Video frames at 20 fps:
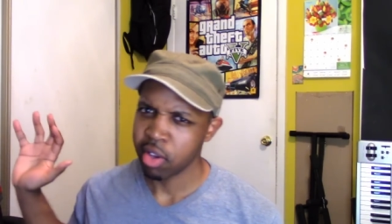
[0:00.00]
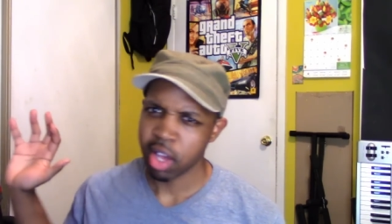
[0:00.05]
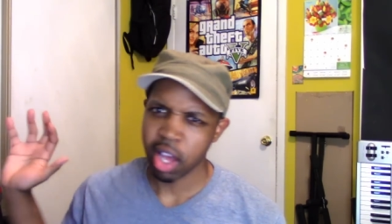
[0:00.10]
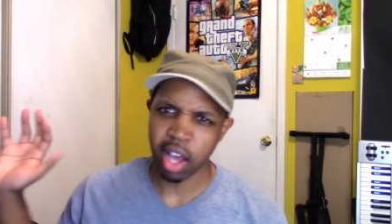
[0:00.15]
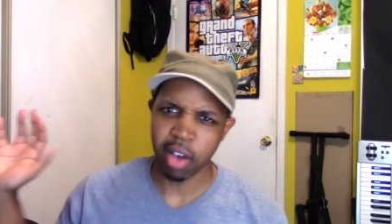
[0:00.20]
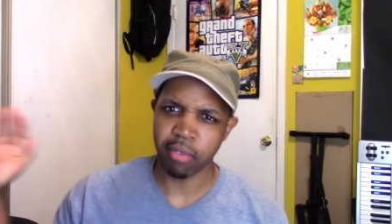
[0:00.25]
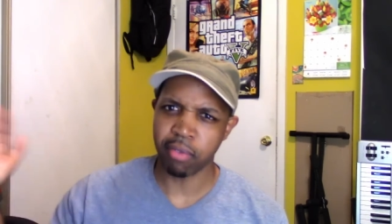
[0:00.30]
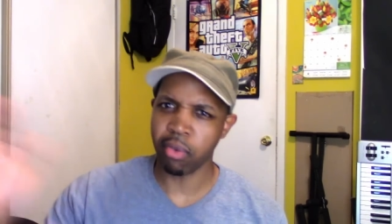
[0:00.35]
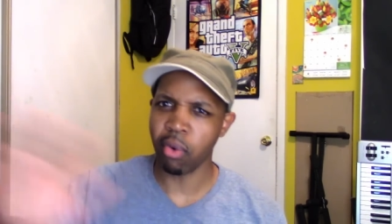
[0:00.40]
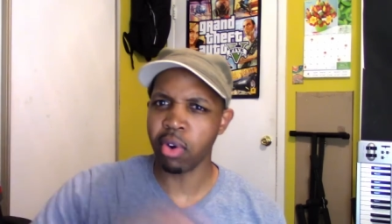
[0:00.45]

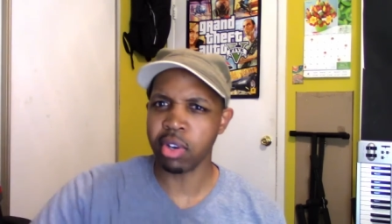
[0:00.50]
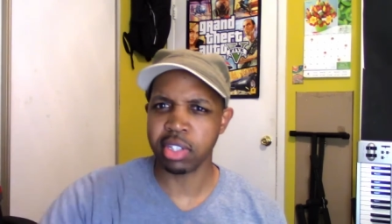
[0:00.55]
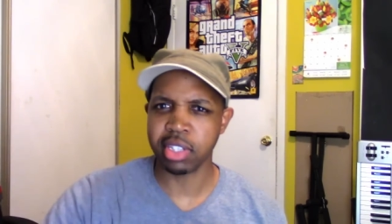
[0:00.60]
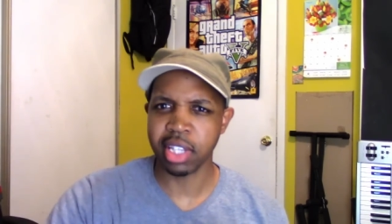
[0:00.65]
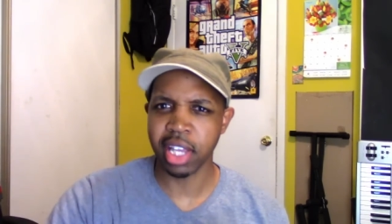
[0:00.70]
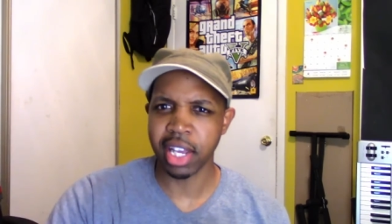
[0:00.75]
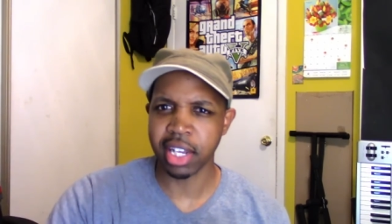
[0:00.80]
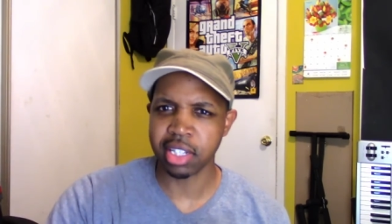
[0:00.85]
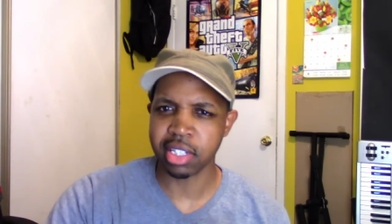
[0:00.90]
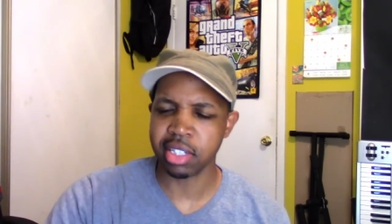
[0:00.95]
a
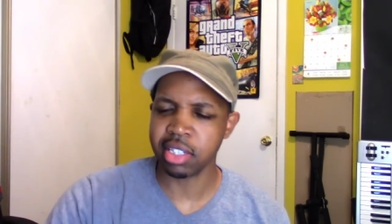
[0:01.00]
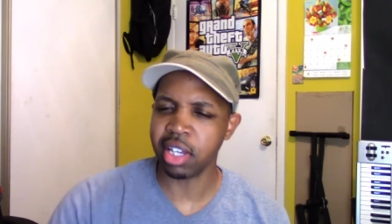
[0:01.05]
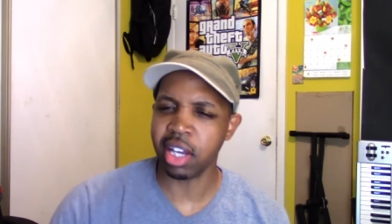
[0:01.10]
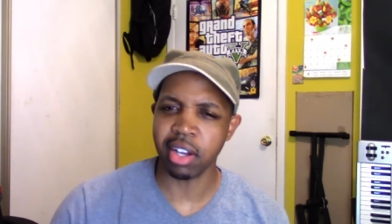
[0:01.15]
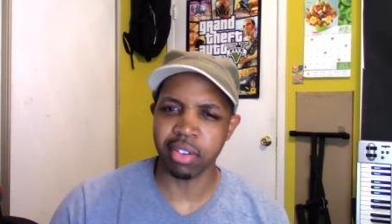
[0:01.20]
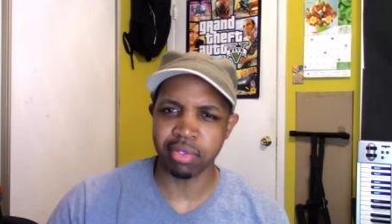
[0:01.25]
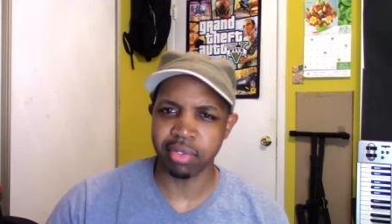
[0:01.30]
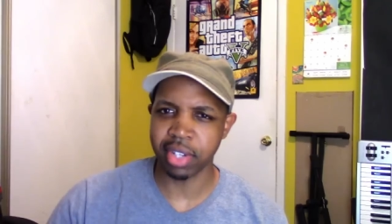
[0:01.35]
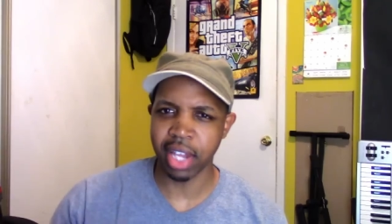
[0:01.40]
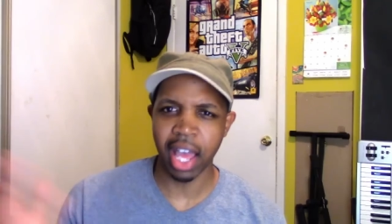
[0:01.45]
vortex
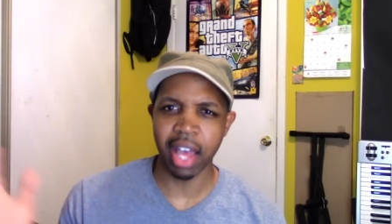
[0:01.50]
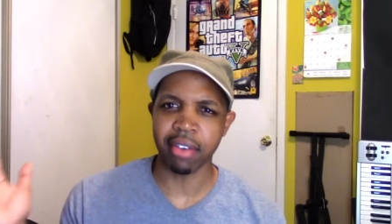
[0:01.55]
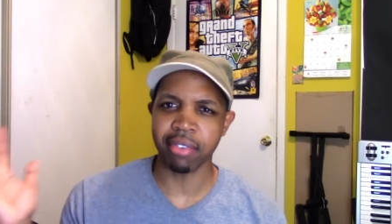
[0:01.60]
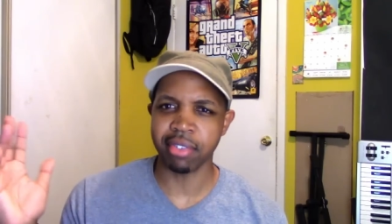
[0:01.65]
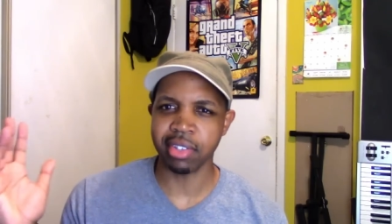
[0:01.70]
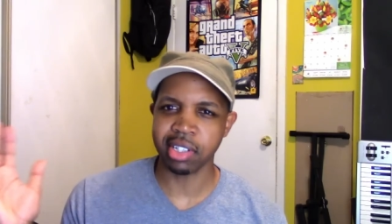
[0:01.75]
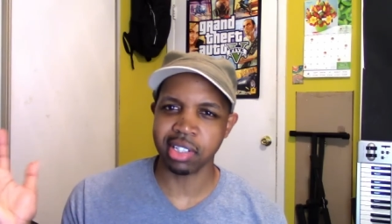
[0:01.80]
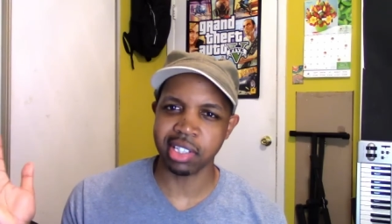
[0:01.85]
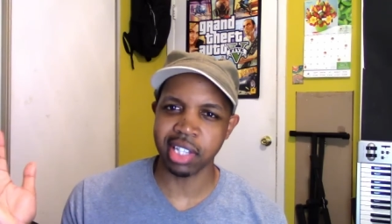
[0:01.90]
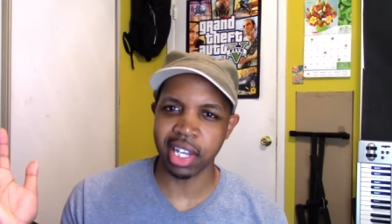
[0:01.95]
of death,
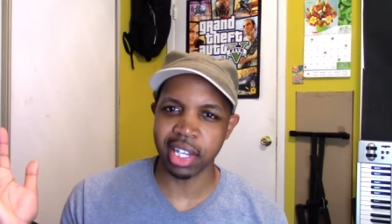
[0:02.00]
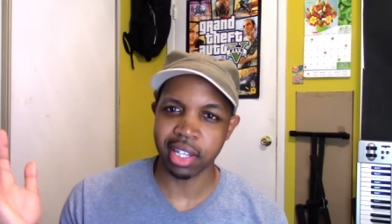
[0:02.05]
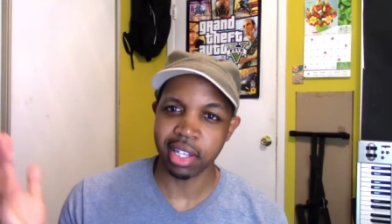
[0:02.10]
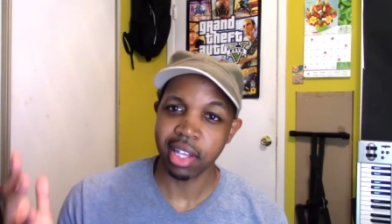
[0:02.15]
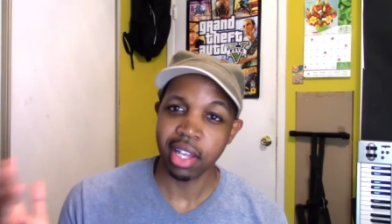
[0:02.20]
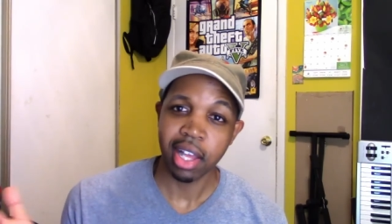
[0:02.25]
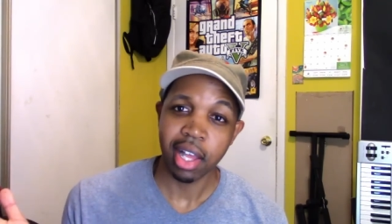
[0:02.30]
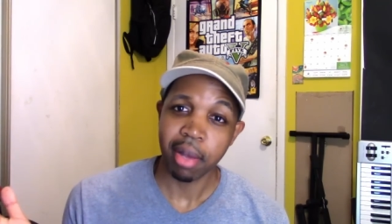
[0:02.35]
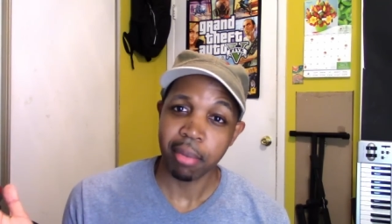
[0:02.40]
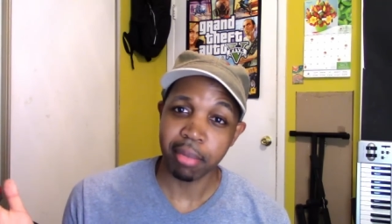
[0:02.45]
looks like,
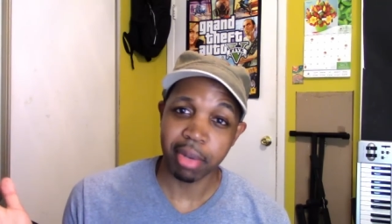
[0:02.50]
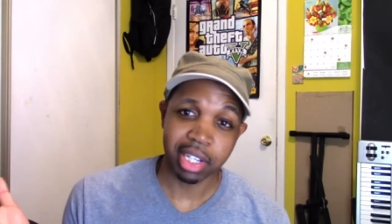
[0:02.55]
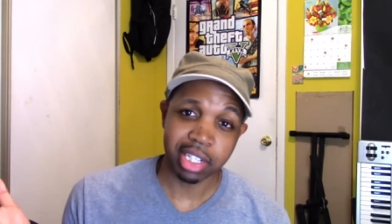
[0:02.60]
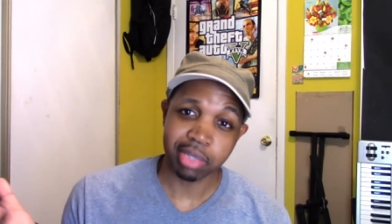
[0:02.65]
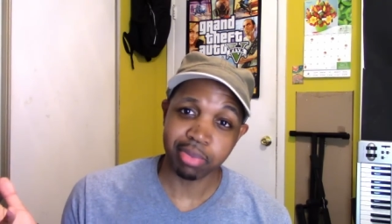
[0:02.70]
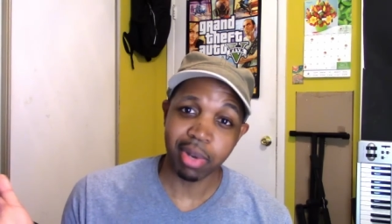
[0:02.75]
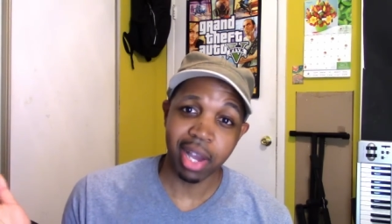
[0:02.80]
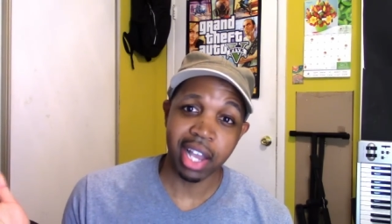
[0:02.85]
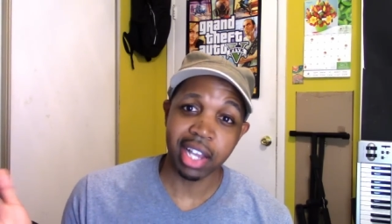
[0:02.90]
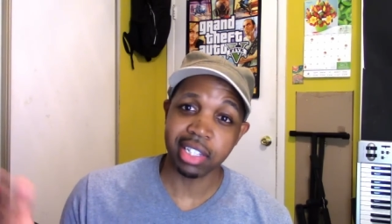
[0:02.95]
but it's
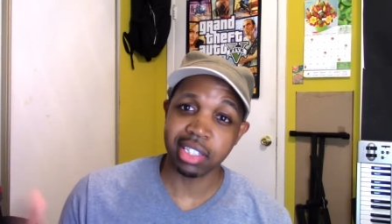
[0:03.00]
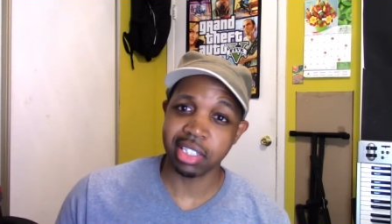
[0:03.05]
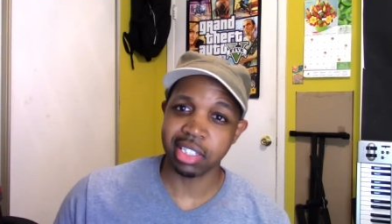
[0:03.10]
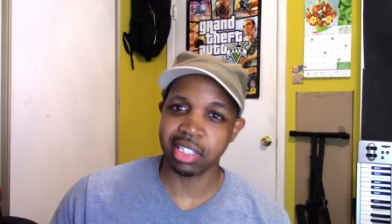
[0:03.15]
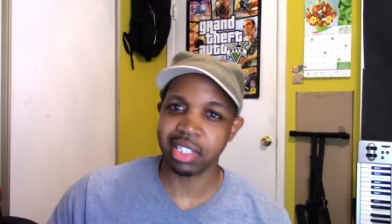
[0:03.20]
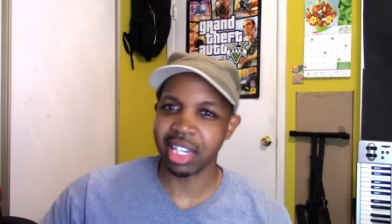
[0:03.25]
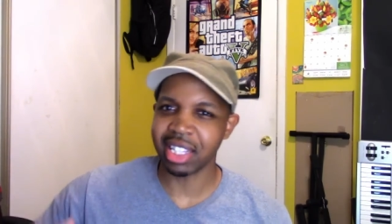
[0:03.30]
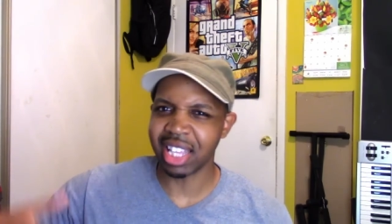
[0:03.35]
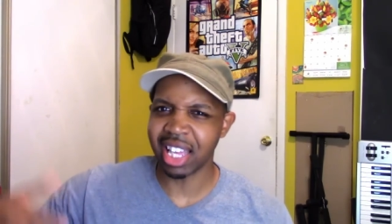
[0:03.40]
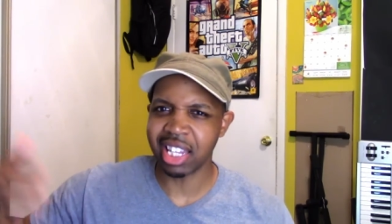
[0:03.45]
probably just
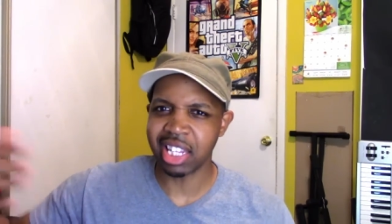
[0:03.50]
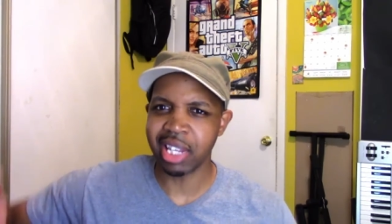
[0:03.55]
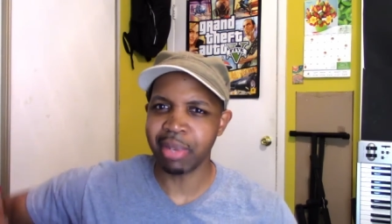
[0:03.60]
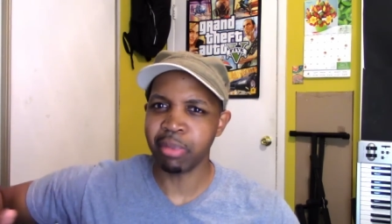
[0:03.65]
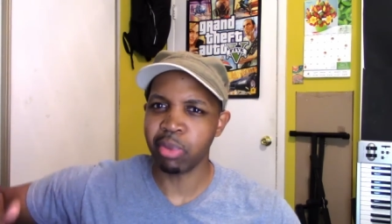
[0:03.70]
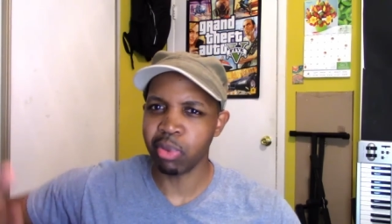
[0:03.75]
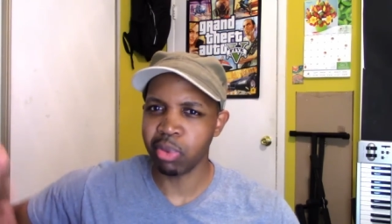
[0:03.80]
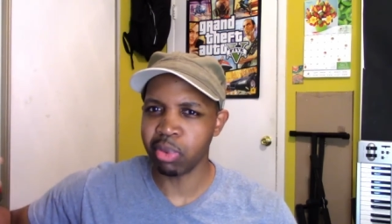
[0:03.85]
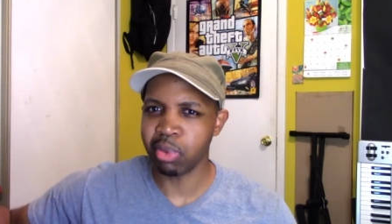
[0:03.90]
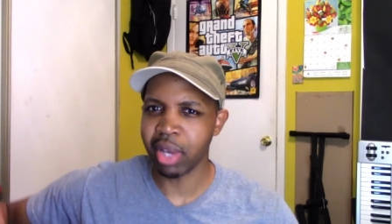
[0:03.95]
like that
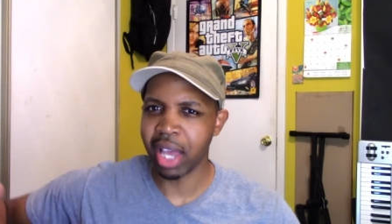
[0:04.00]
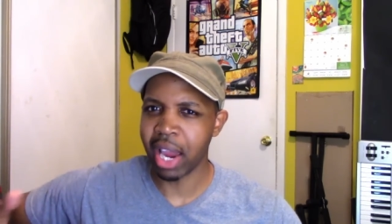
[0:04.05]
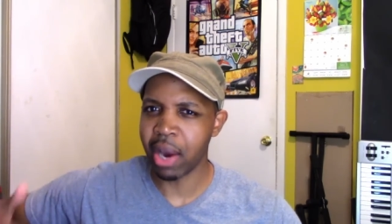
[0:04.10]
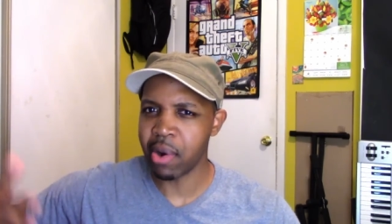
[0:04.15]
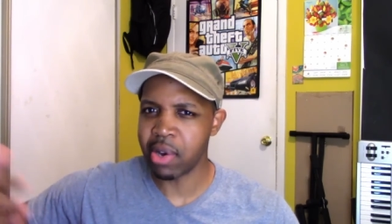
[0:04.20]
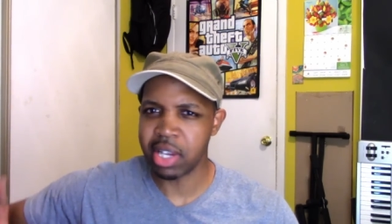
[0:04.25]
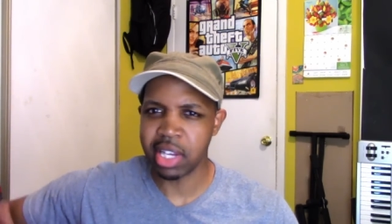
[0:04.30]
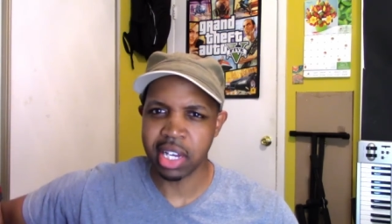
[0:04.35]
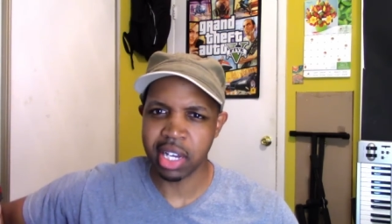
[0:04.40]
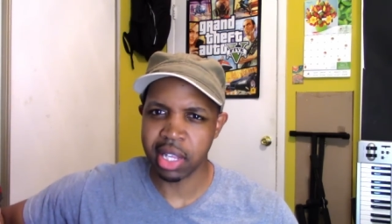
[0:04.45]
limbo
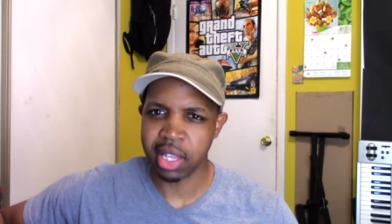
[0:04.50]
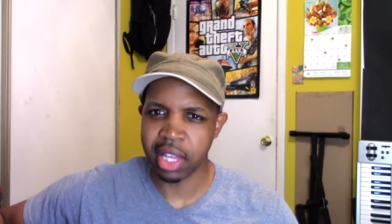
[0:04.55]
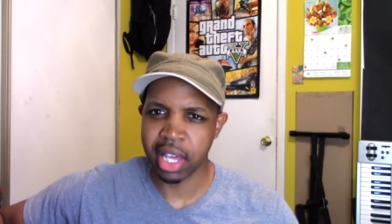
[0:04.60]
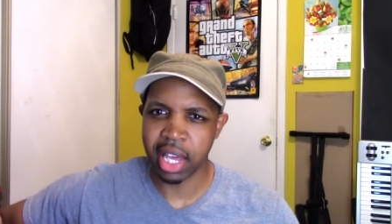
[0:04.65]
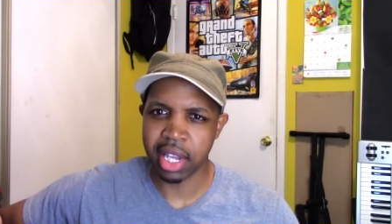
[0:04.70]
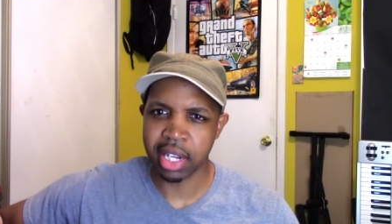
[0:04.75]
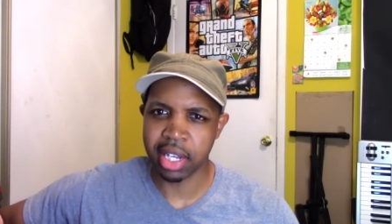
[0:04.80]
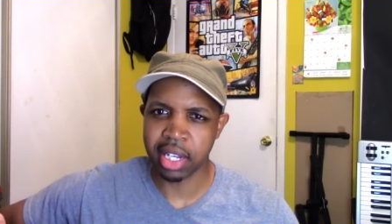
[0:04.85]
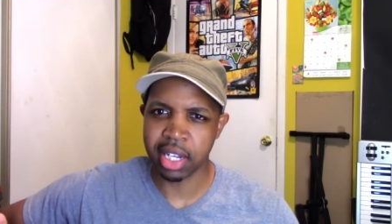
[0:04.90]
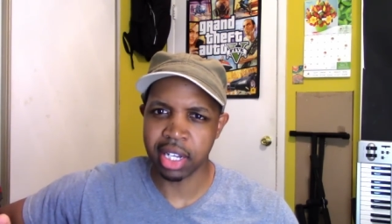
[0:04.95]
area
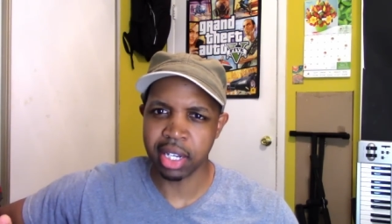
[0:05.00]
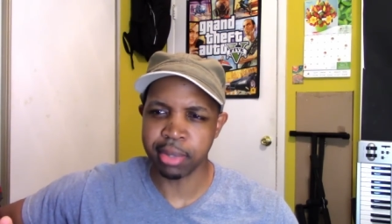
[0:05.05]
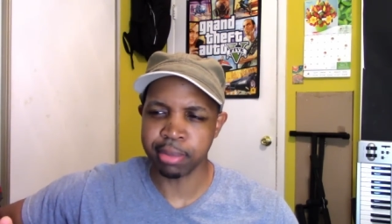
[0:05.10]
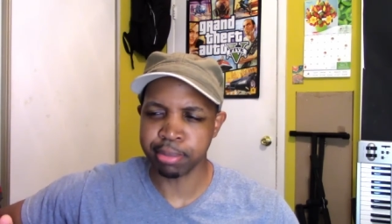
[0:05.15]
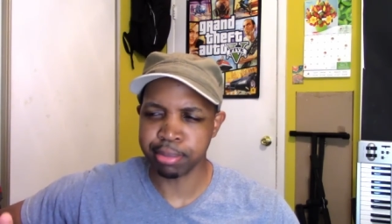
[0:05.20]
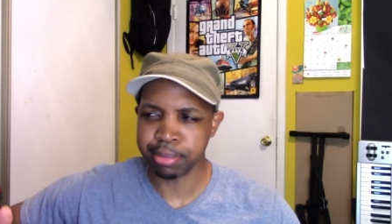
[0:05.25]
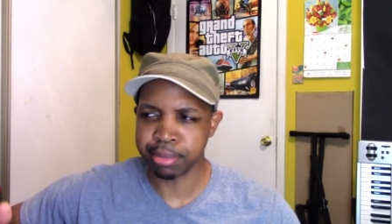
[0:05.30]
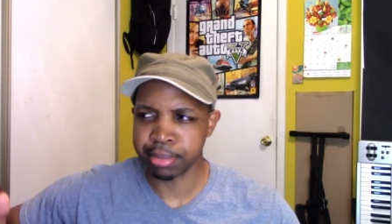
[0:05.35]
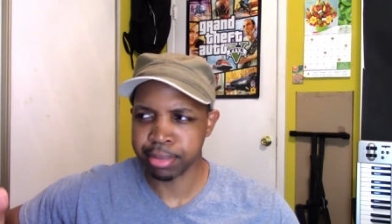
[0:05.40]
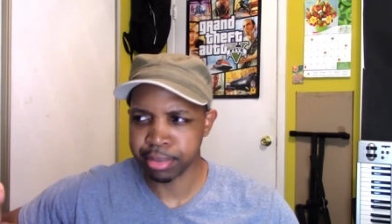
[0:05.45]
that
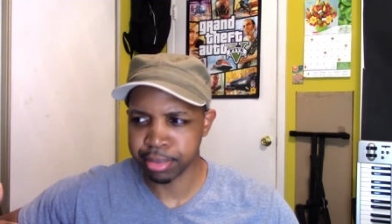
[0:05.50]
um,